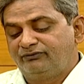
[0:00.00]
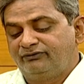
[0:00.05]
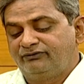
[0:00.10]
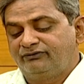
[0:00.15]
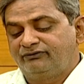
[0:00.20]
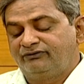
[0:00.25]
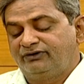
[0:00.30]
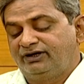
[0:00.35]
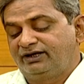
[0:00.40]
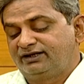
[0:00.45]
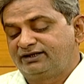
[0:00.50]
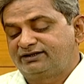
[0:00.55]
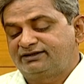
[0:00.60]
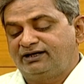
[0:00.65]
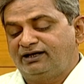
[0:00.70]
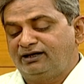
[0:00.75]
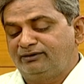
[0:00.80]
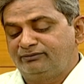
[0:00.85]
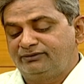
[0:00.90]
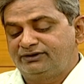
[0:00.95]
where
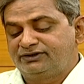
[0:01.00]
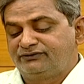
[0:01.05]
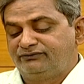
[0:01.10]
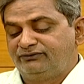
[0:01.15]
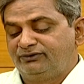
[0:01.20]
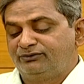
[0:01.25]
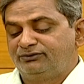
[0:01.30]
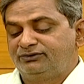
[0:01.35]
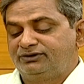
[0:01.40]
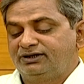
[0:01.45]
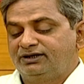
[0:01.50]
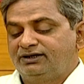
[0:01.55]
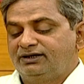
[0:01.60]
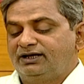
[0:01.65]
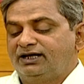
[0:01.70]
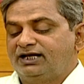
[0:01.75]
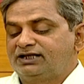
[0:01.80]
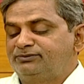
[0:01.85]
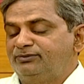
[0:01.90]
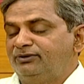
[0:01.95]
Islam is viewed
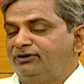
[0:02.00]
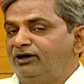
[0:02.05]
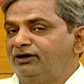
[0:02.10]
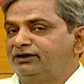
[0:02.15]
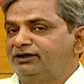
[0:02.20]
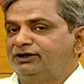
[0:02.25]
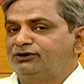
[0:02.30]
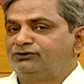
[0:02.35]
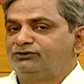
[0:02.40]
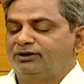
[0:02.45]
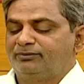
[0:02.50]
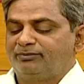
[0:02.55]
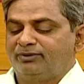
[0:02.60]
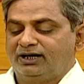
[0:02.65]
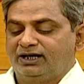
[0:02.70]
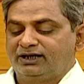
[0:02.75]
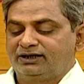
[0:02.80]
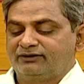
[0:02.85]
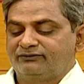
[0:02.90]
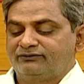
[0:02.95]
as belonging to a
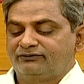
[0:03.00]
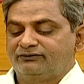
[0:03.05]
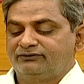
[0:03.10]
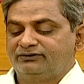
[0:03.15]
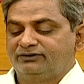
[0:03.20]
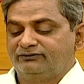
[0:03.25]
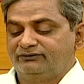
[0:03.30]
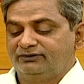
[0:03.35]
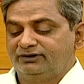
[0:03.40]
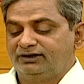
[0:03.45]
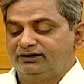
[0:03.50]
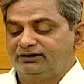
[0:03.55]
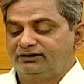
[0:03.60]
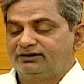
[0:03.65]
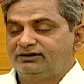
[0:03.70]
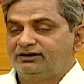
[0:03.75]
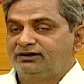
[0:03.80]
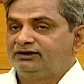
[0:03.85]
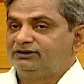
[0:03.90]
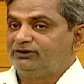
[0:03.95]
part of the world,
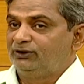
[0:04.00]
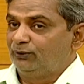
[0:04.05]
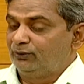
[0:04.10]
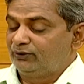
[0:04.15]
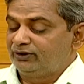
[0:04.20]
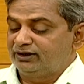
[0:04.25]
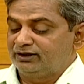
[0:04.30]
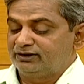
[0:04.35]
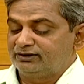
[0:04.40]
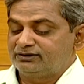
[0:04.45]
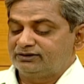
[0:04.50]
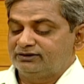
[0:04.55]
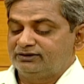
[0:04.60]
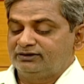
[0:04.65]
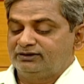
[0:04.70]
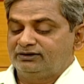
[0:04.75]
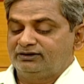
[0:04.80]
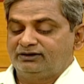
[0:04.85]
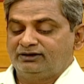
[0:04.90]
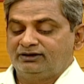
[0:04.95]
the Orient,
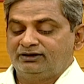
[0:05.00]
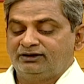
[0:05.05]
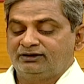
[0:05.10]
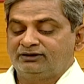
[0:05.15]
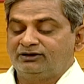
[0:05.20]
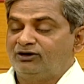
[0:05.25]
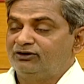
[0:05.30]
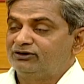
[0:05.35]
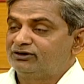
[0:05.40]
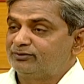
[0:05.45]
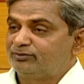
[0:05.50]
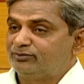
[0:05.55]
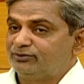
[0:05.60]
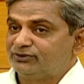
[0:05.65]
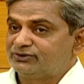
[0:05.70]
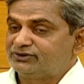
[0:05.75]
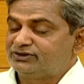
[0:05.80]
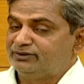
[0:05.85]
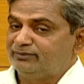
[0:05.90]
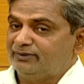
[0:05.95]

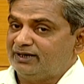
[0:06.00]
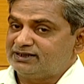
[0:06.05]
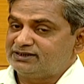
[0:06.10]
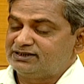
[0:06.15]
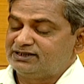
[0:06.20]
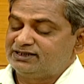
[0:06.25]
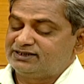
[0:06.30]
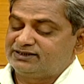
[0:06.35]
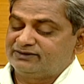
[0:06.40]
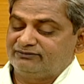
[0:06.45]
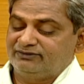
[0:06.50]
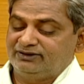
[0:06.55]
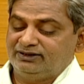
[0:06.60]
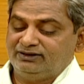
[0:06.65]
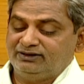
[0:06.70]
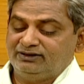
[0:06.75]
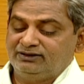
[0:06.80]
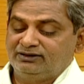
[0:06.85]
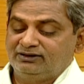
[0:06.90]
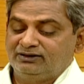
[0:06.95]
counterposed imaginatively,
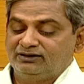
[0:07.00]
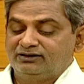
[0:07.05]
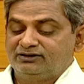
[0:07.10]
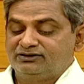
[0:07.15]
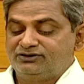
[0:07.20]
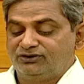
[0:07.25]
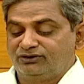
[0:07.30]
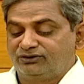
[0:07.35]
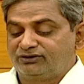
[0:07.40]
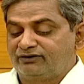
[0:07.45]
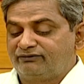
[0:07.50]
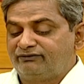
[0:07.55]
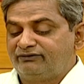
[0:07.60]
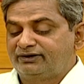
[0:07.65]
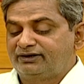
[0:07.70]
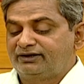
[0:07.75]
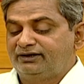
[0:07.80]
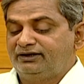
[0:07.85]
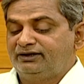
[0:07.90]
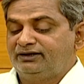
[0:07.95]

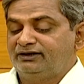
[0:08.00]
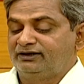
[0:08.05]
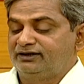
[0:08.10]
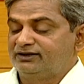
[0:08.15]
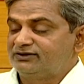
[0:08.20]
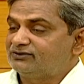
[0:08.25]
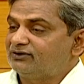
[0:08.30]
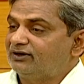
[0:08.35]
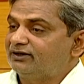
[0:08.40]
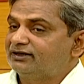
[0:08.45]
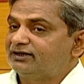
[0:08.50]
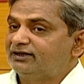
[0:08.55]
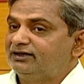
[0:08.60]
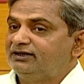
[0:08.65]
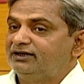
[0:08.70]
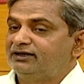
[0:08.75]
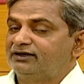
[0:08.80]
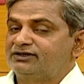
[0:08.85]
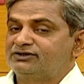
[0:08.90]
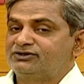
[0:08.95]
geographically and historically
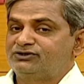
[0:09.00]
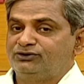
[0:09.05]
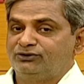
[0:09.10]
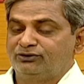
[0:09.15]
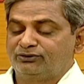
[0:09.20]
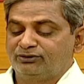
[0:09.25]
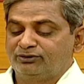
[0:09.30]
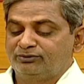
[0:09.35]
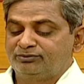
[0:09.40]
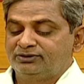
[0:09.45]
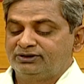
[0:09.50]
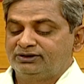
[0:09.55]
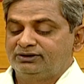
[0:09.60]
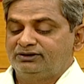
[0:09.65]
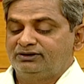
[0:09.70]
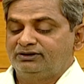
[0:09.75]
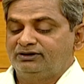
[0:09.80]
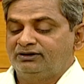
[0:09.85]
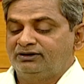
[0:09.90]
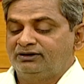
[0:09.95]
against Europe
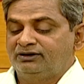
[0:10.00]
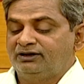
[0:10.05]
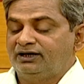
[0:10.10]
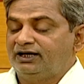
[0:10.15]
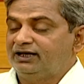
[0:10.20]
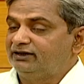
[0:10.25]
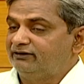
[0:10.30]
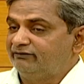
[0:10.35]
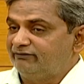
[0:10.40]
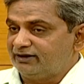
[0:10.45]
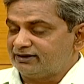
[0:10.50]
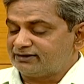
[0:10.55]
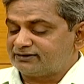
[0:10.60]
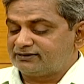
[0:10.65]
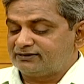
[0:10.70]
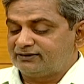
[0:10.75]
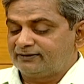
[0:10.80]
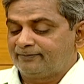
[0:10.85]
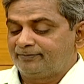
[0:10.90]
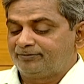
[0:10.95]
and the
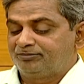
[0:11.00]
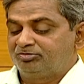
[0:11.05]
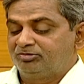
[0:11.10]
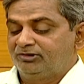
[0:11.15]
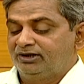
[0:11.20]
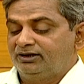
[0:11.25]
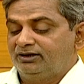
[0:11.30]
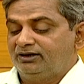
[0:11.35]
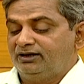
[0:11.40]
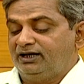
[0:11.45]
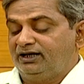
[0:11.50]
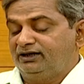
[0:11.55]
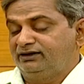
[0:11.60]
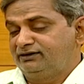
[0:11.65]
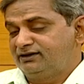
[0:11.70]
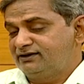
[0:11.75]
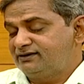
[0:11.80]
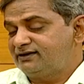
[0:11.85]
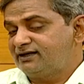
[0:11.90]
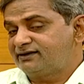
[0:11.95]
West. And
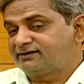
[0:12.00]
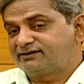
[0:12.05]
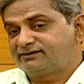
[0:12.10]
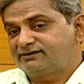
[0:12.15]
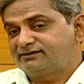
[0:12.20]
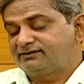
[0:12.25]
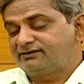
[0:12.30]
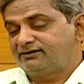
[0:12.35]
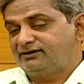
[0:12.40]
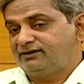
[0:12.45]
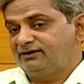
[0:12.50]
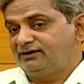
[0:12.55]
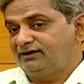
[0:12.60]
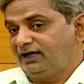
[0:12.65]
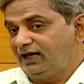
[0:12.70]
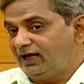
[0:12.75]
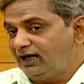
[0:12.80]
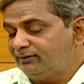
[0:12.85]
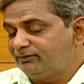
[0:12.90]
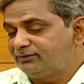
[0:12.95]
this has
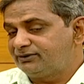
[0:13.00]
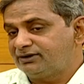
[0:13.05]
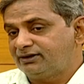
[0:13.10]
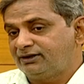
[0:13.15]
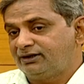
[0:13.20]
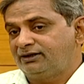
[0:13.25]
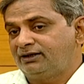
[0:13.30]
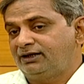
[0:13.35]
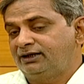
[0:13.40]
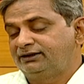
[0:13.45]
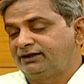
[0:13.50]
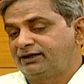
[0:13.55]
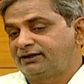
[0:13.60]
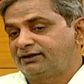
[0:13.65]
helped other